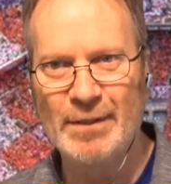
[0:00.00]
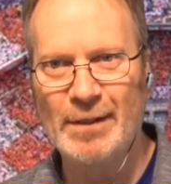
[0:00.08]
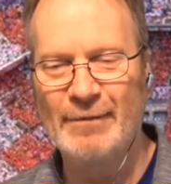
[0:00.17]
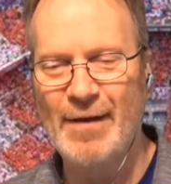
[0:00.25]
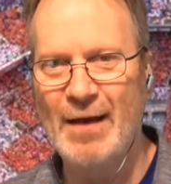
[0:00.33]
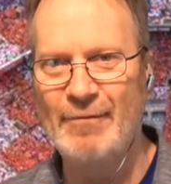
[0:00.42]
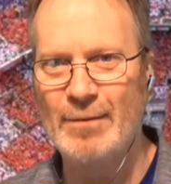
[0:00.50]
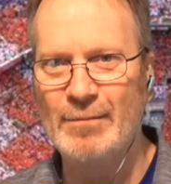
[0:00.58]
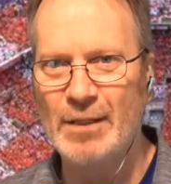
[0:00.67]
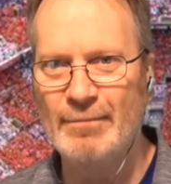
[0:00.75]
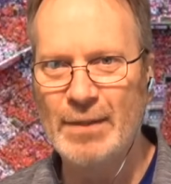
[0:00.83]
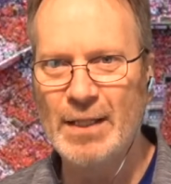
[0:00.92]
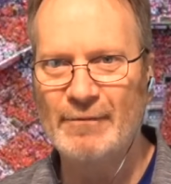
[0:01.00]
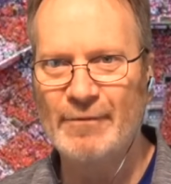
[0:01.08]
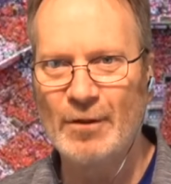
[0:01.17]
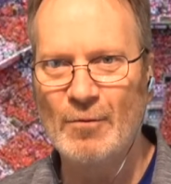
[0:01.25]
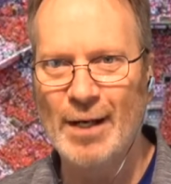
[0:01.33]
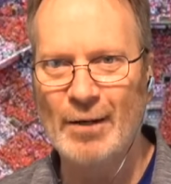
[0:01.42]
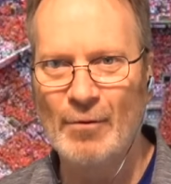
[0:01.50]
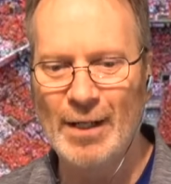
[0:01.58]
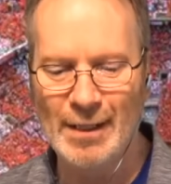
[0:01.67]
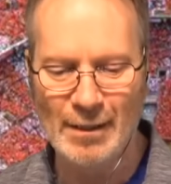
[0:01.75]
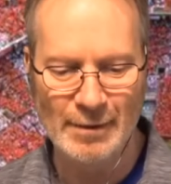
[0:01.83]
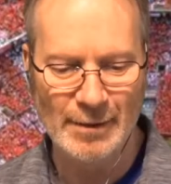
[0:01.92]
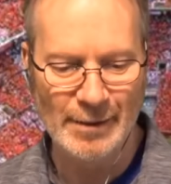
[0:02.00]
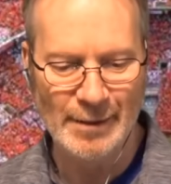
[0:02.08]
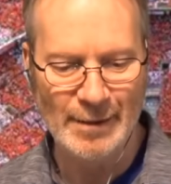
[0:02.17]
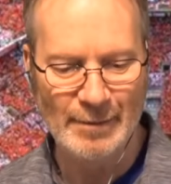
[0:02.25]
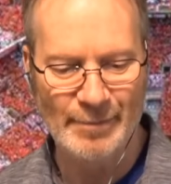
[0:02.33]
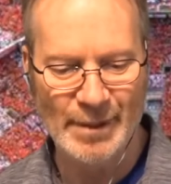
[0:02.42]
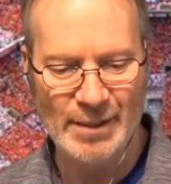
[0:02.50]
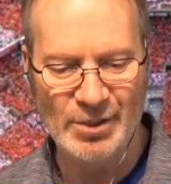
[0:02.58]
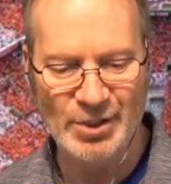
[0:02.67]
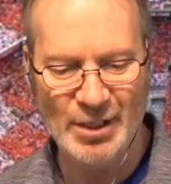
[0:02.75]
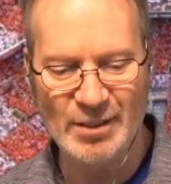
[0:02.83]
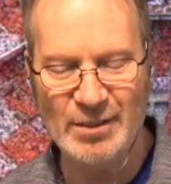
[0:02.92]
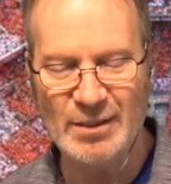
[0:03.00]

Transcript: of having him commit for quite a while. But just